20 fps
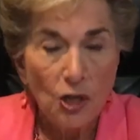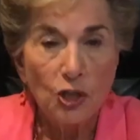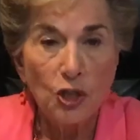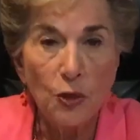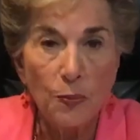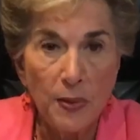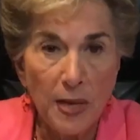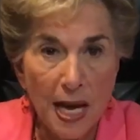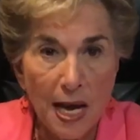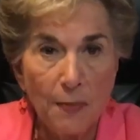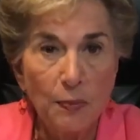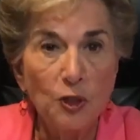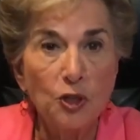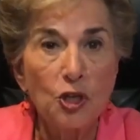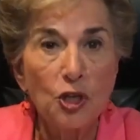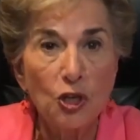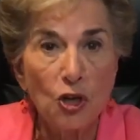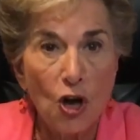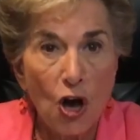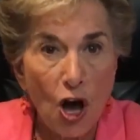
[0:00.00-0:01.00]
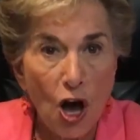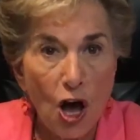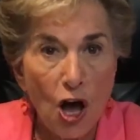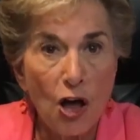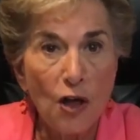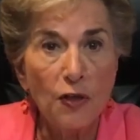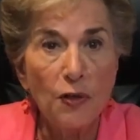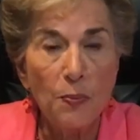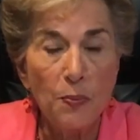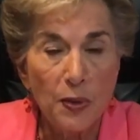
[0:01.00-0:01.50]
to be able to
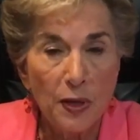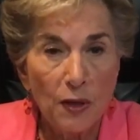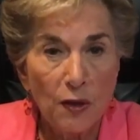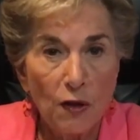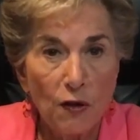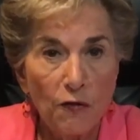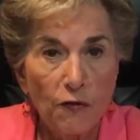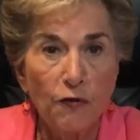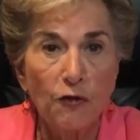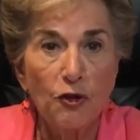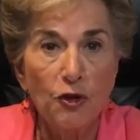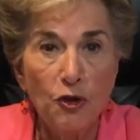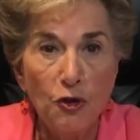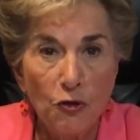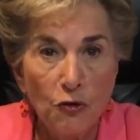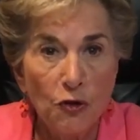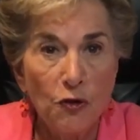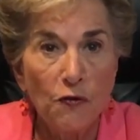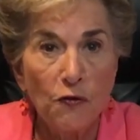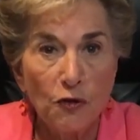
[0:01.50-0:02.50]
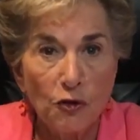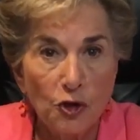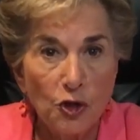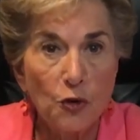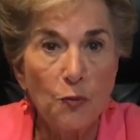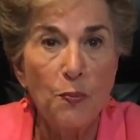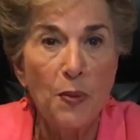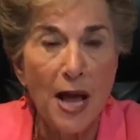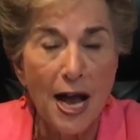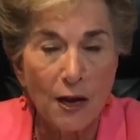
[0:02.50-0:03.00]
call the bill for
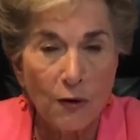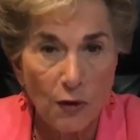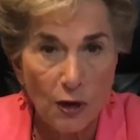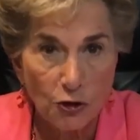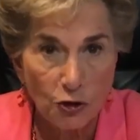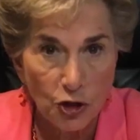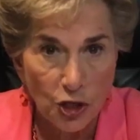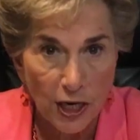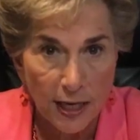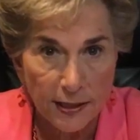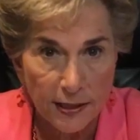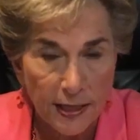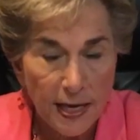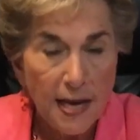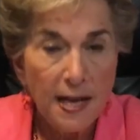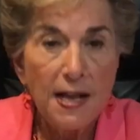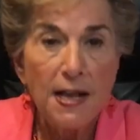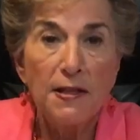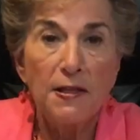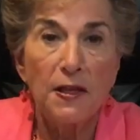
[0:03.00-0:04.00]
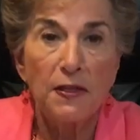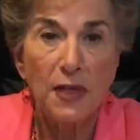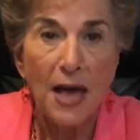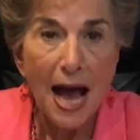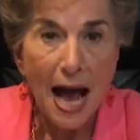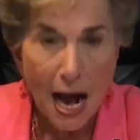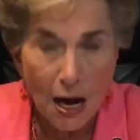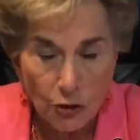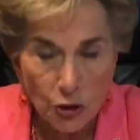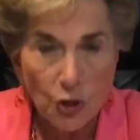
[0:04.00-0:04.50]
universal background checks that the
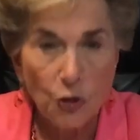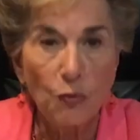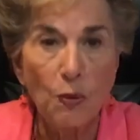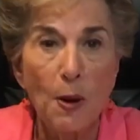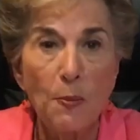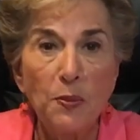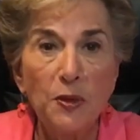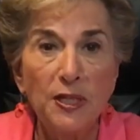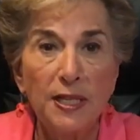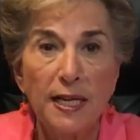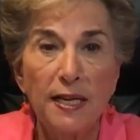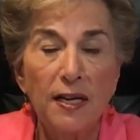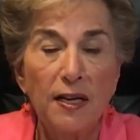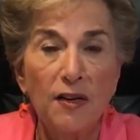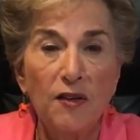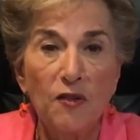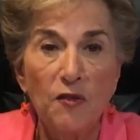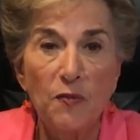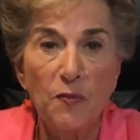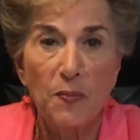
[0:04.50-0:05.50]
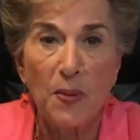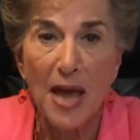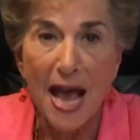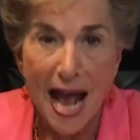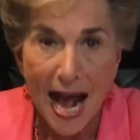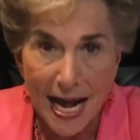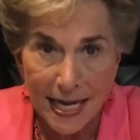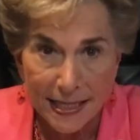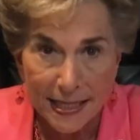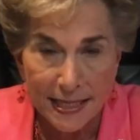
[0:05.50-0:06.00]
House of Representatives
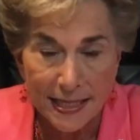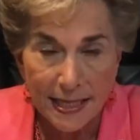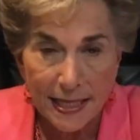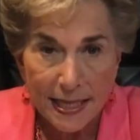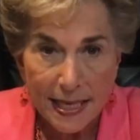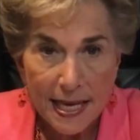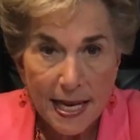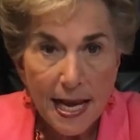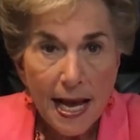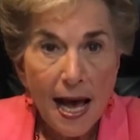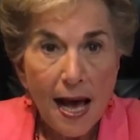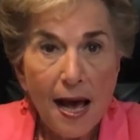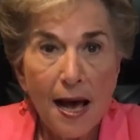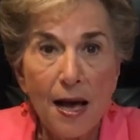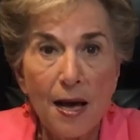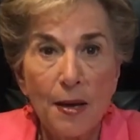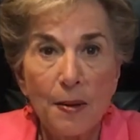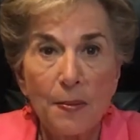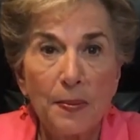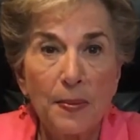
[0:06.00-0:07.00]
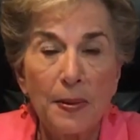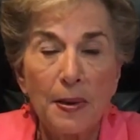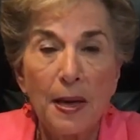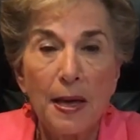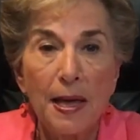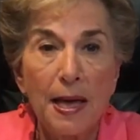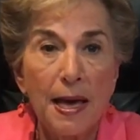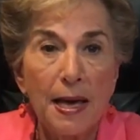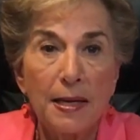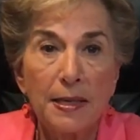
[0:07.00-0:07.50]
passed, and
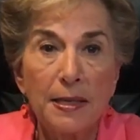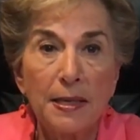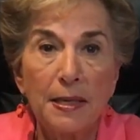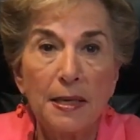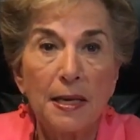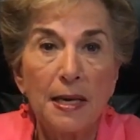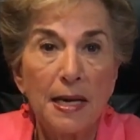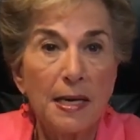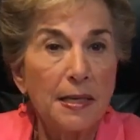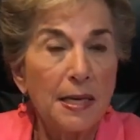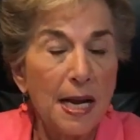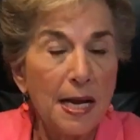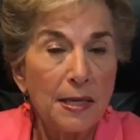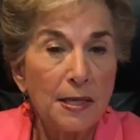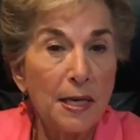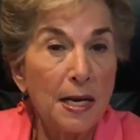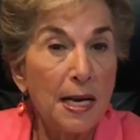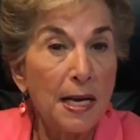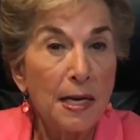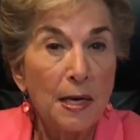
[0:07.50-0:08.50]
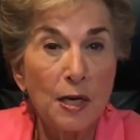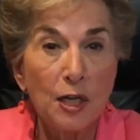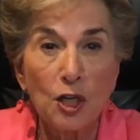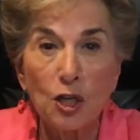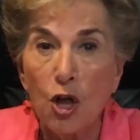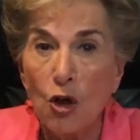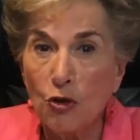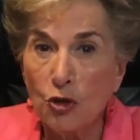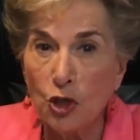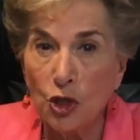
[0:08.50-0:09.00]
it
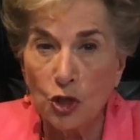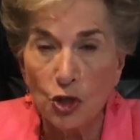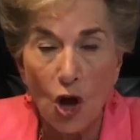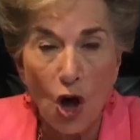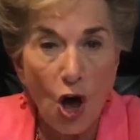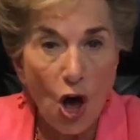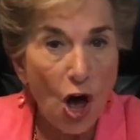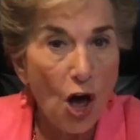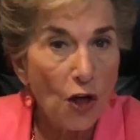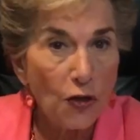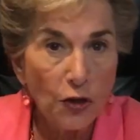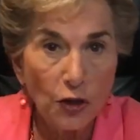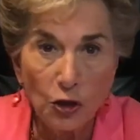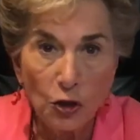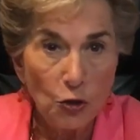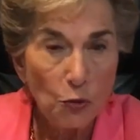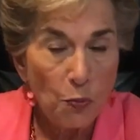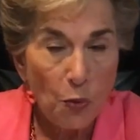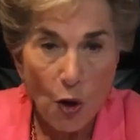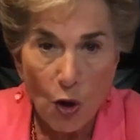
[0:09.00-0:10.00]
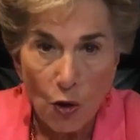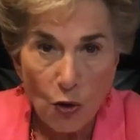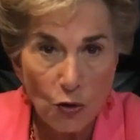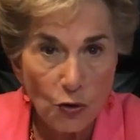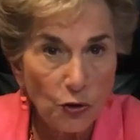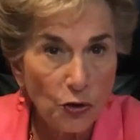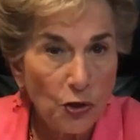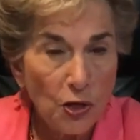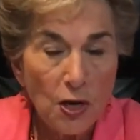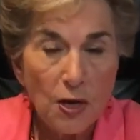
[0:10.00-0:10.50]
closes all the
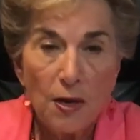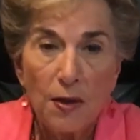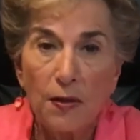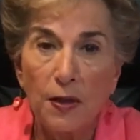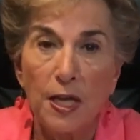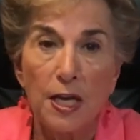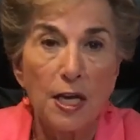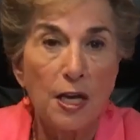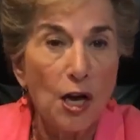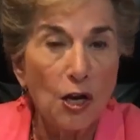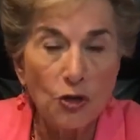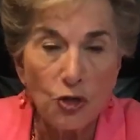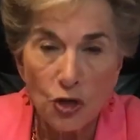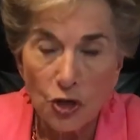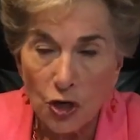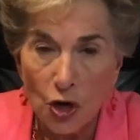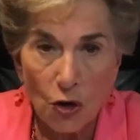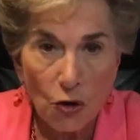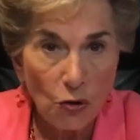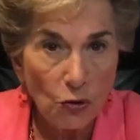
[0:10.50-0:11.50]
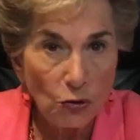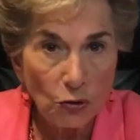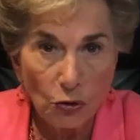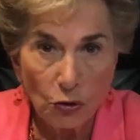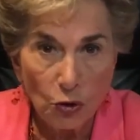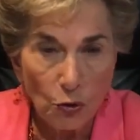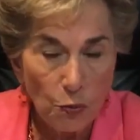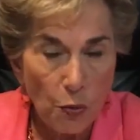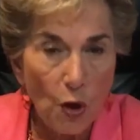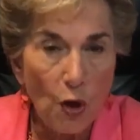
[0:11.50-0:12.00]
loopholes, the gun show
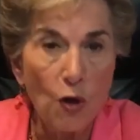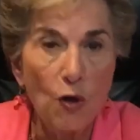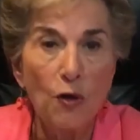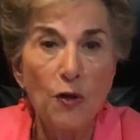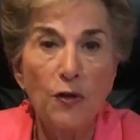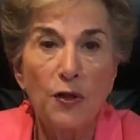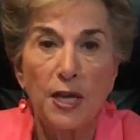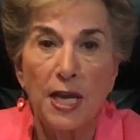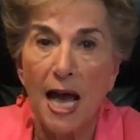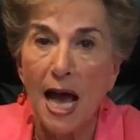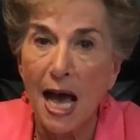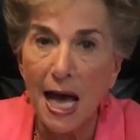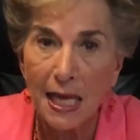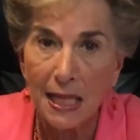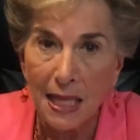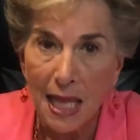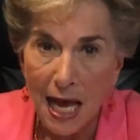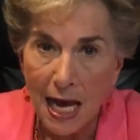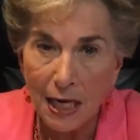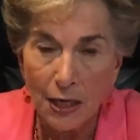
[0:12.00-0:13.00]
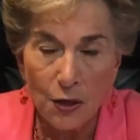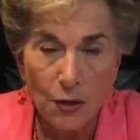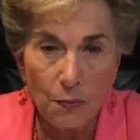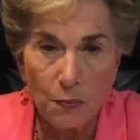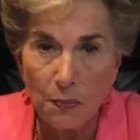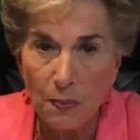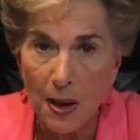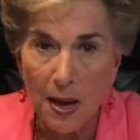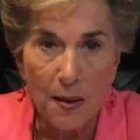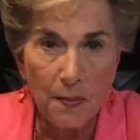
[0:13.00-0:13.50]
loophole, the
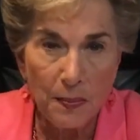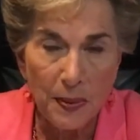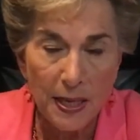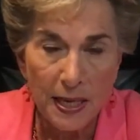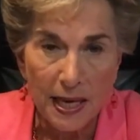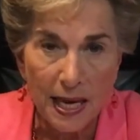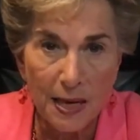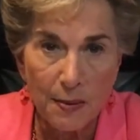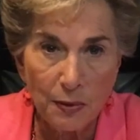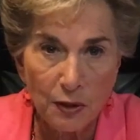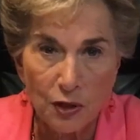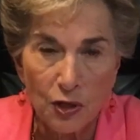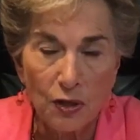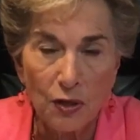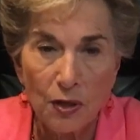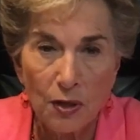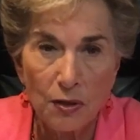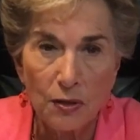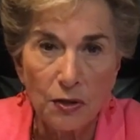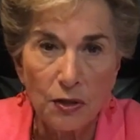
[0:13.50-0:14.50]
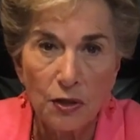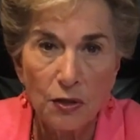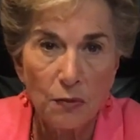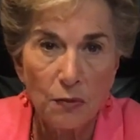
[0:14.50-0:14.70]
online being able to